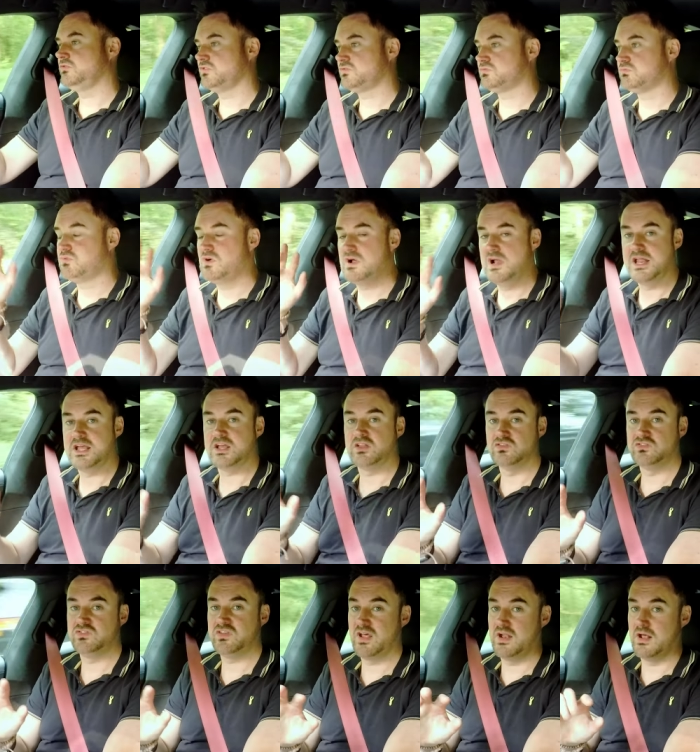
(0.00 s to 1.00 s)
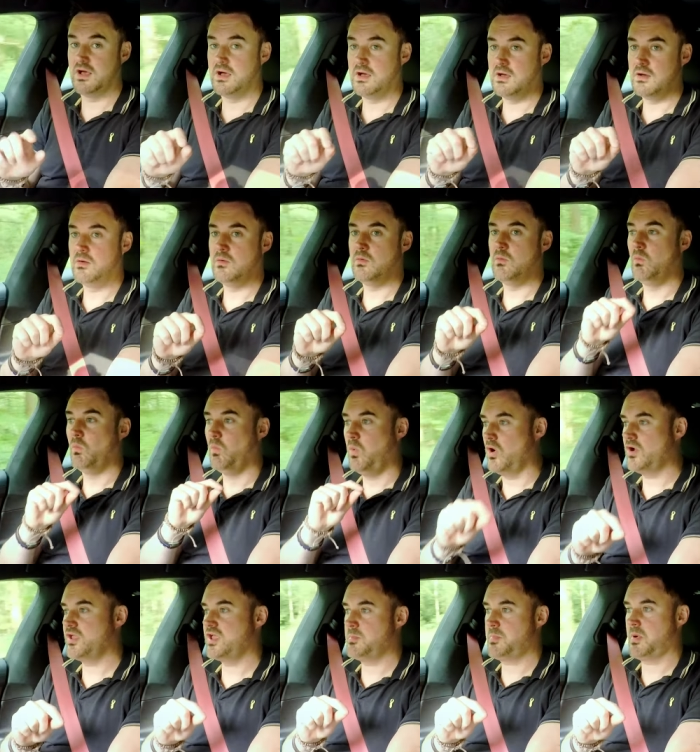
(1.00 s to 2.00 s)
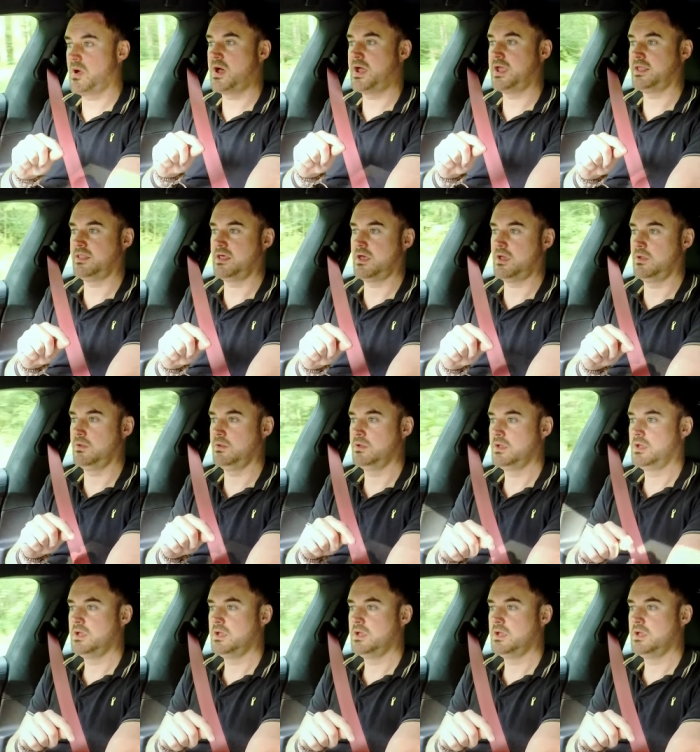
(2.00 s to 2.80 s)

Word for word: Just really consider what you're buying though.